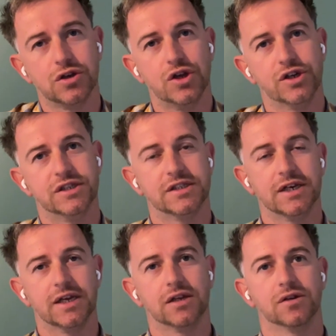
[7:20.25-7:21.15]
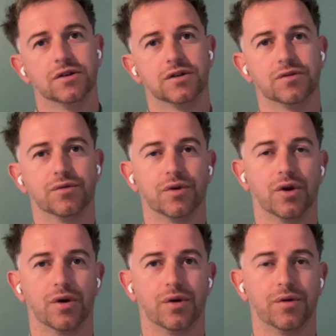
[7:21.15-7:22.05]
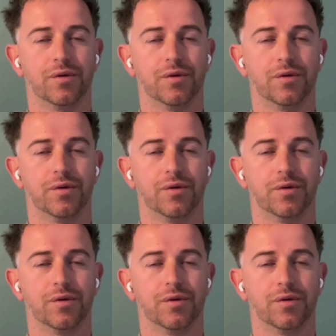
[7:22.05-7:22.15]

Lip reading: And you look at nurses in England,